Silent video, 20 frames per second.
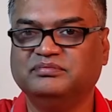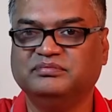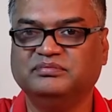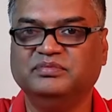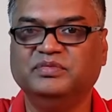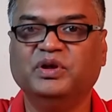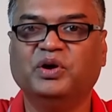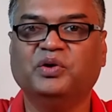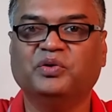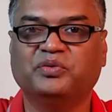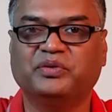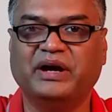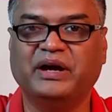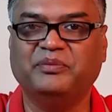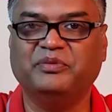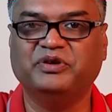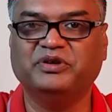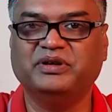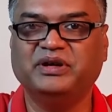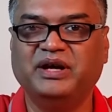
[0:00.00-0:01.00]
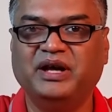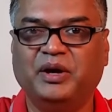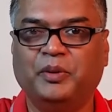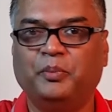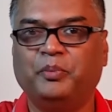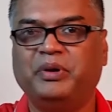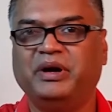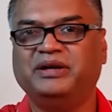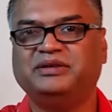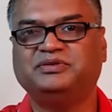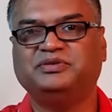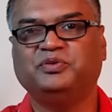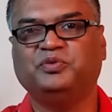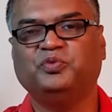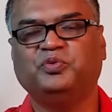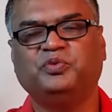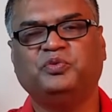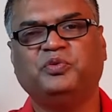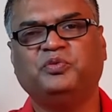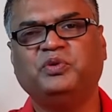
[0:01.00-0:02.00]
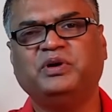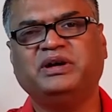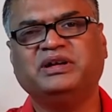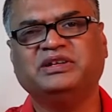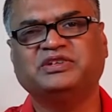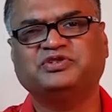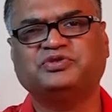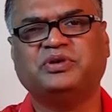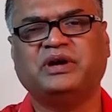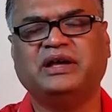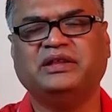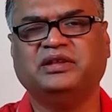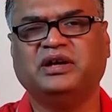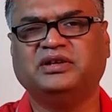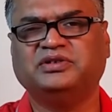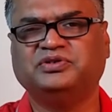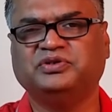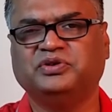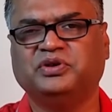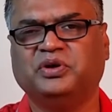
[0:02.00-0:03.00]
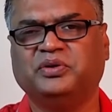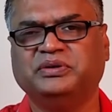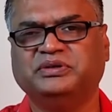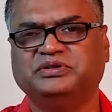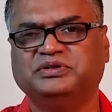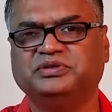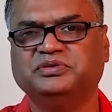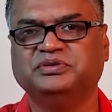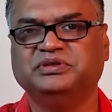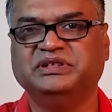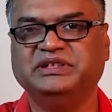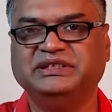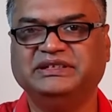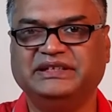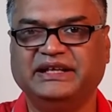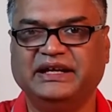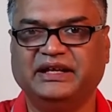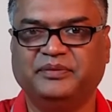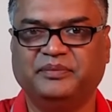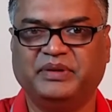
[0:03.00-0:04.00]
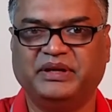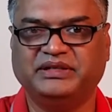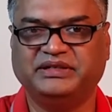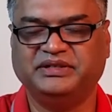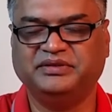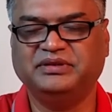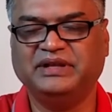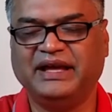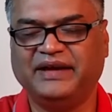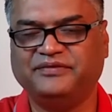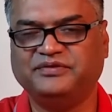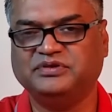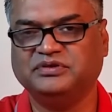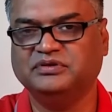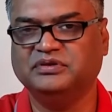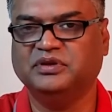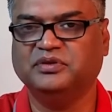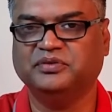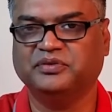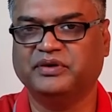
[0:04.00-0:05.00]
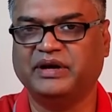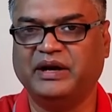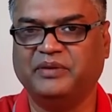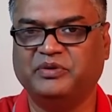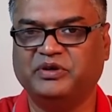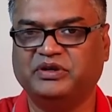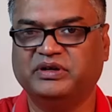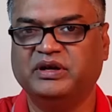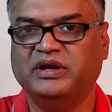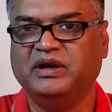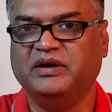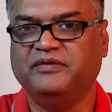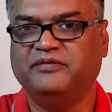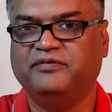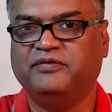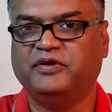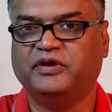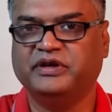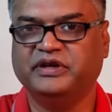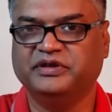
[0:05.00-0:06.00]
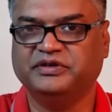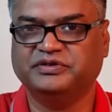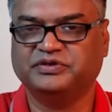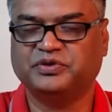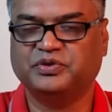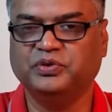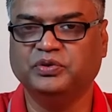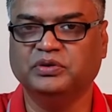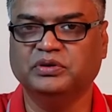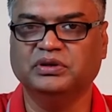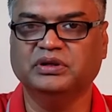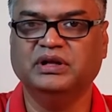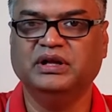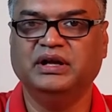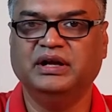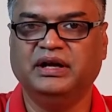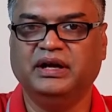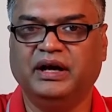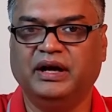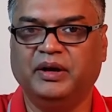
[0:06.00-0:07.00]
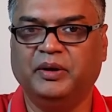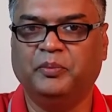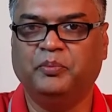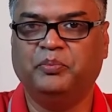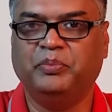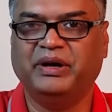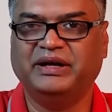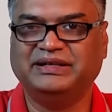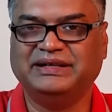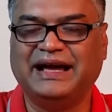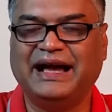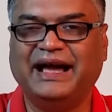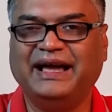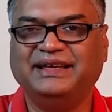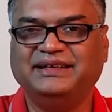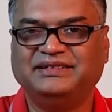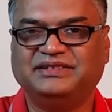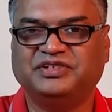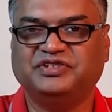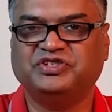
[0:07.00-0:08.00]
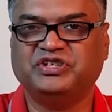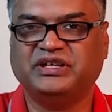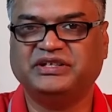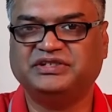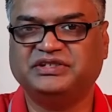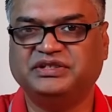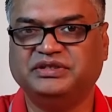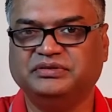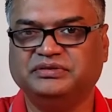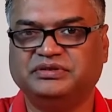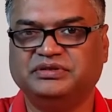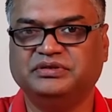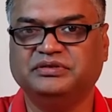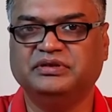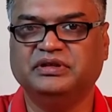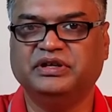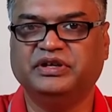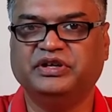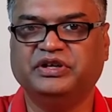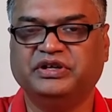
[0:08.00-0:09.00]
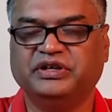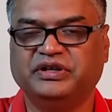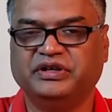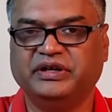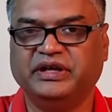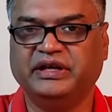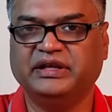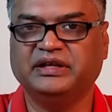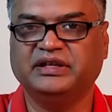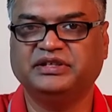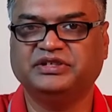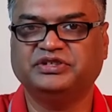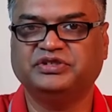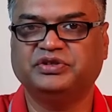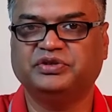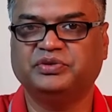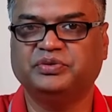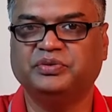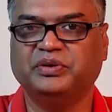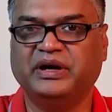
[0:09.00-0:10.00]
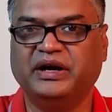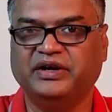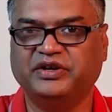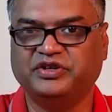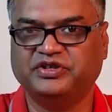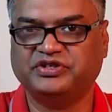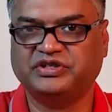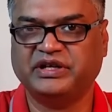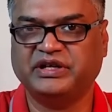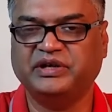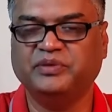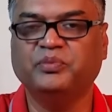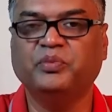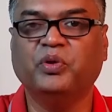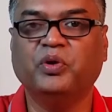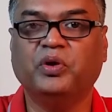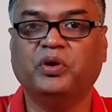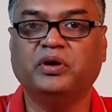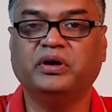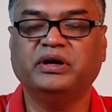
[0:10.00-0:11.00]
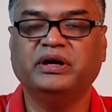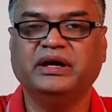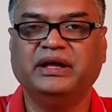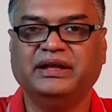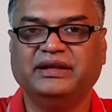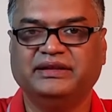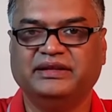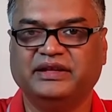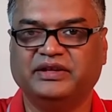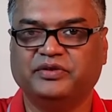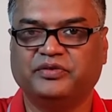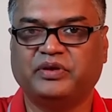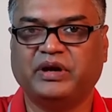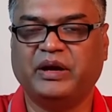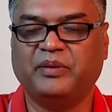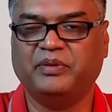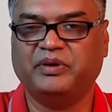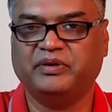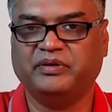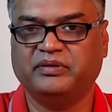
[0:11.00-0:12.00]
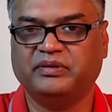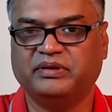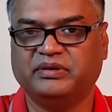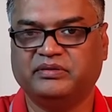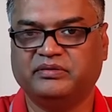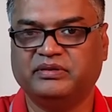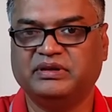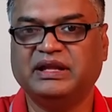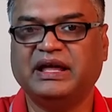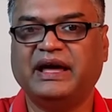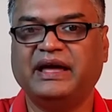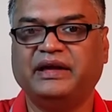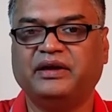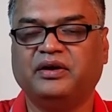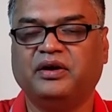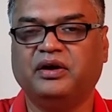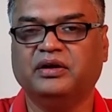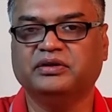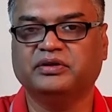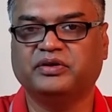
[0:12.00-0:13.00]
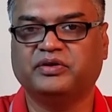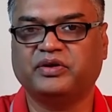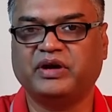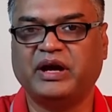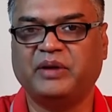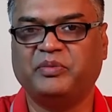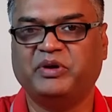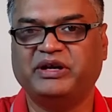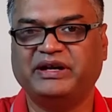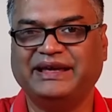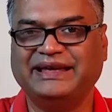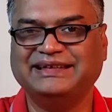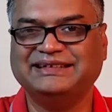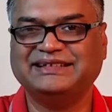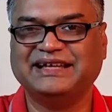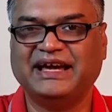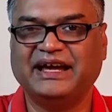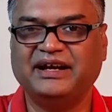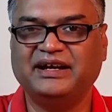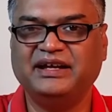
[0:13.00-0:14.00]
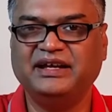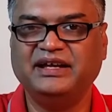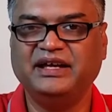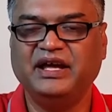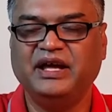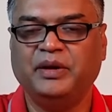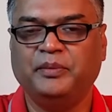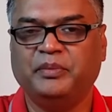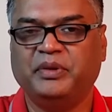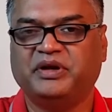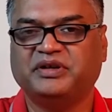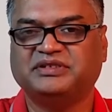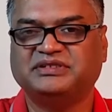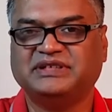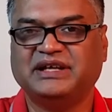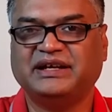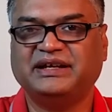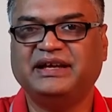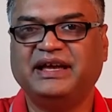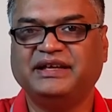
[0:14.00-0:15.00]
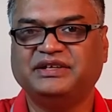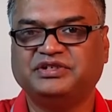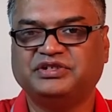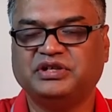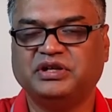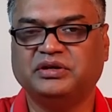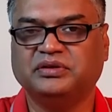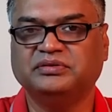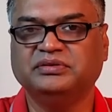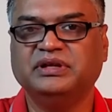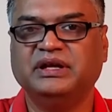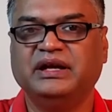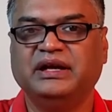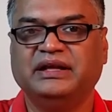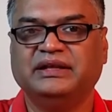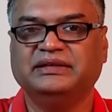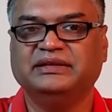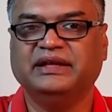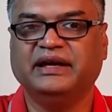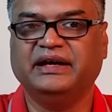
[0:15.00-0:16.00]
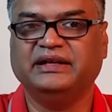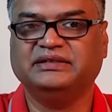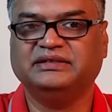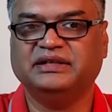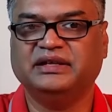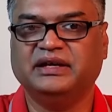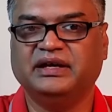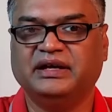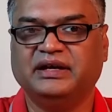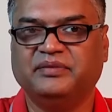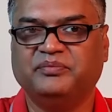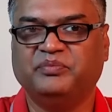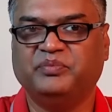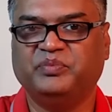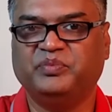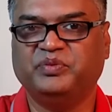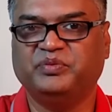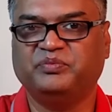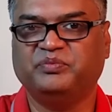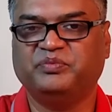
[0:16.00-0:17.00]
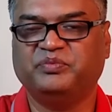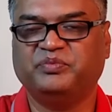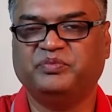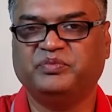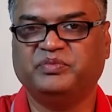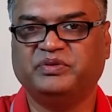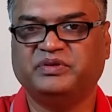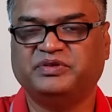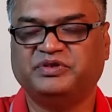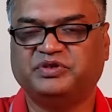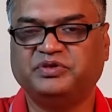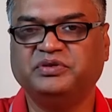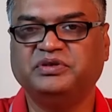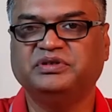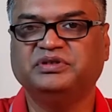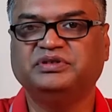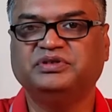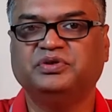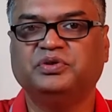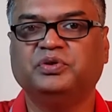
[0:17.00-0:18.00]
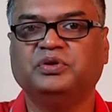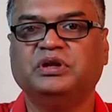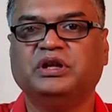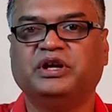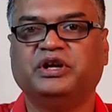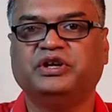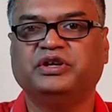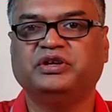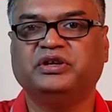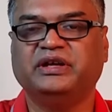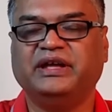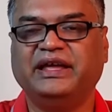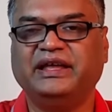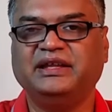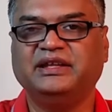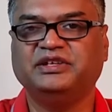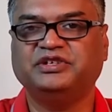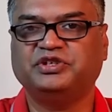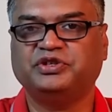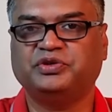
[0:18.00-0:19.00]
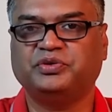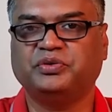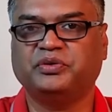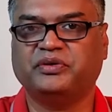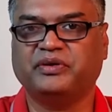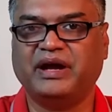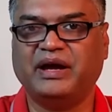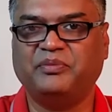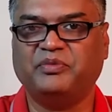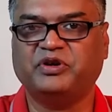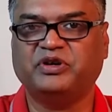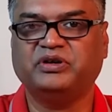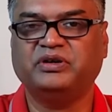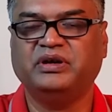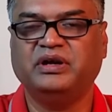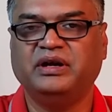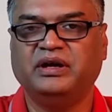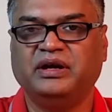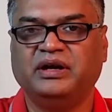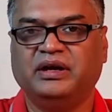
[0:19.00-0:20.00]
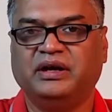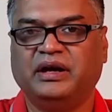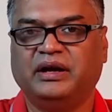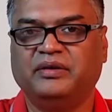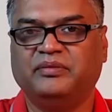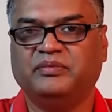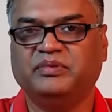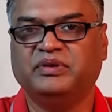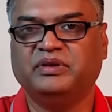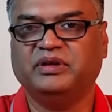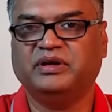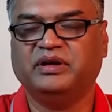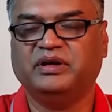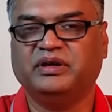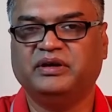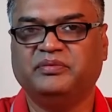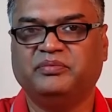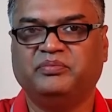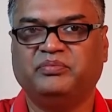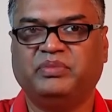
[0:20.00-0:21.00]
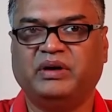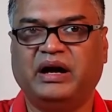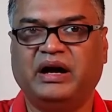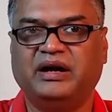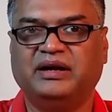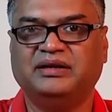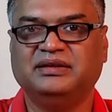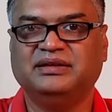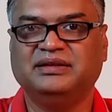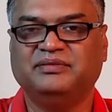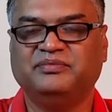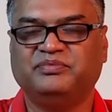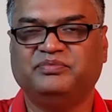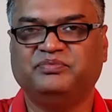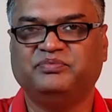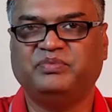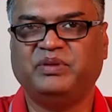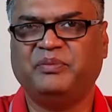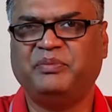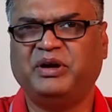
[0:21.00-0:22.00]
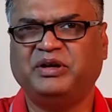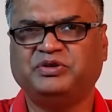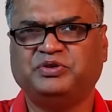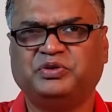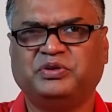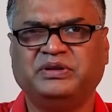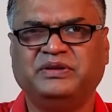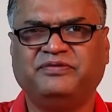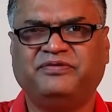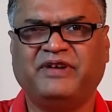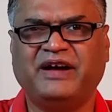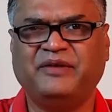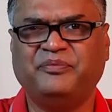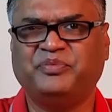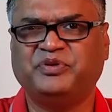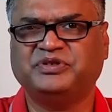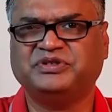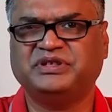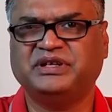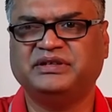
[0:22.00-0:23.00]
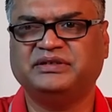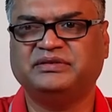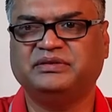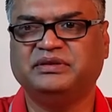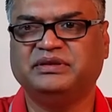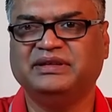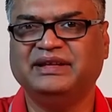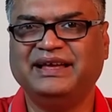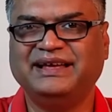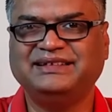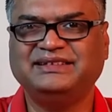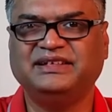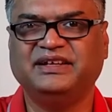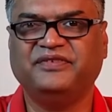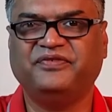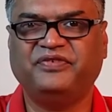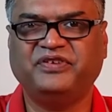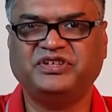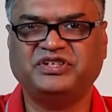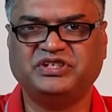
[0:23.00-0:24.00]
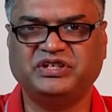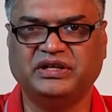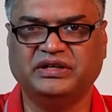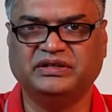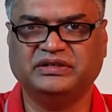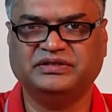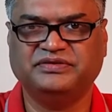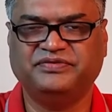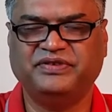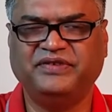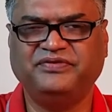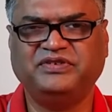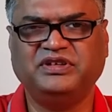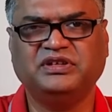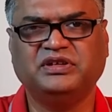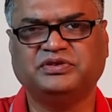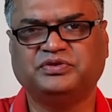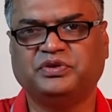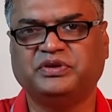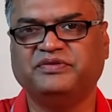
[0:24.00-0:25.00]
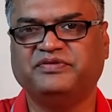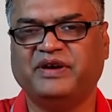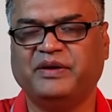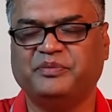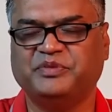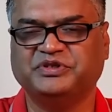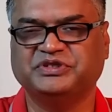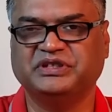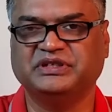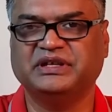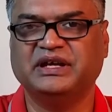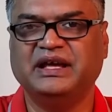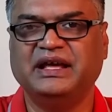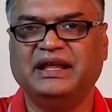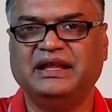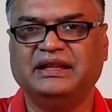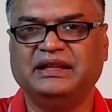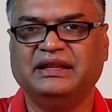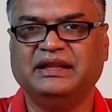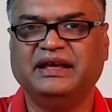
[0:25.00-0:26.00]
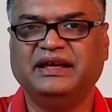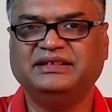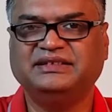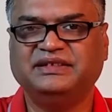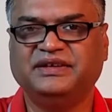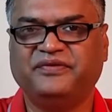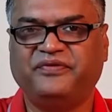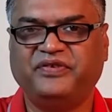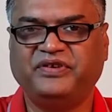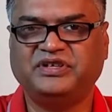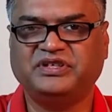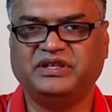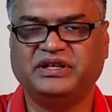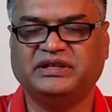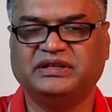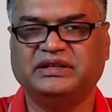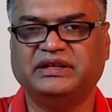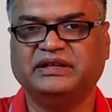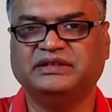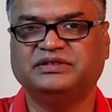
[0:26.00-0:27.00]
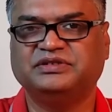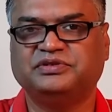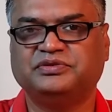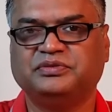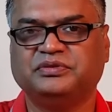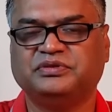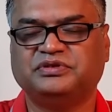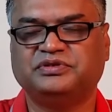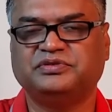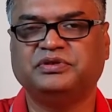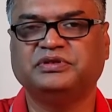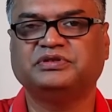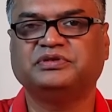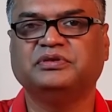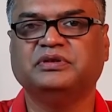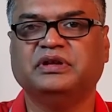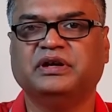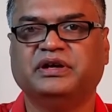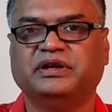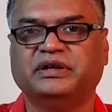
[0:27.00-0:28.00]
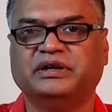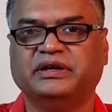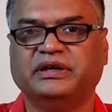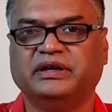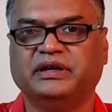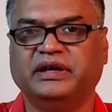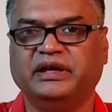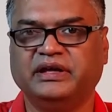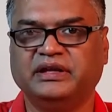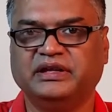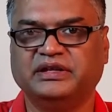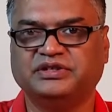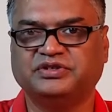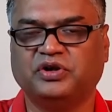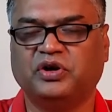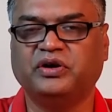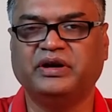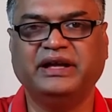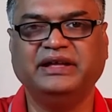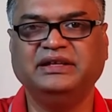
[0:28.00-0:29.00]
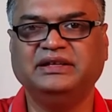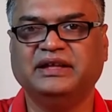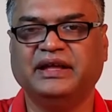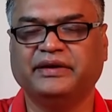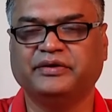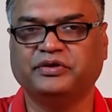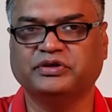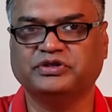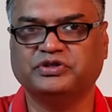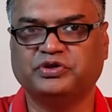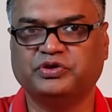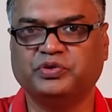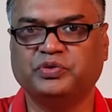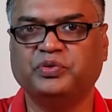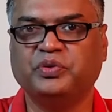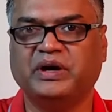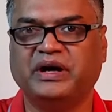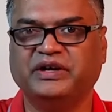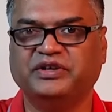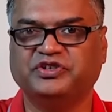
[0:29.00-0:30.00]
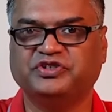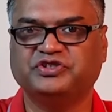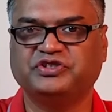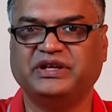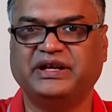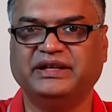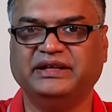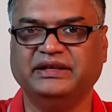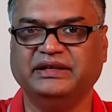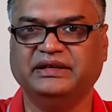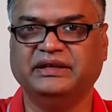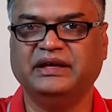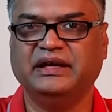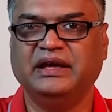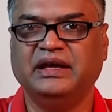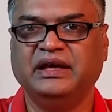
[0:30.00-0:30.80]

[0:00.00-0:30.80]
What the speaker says: know grammar. But we're going to try not to go into detail. But you'll have to know grammar for your school. But I suggest you to learn English through understanding more than relying on grammar entirely, because study has shown that students who learn English through grammar are about 25% less efficient, 15 or 25% less efficient than students who learn English or any language through understanding.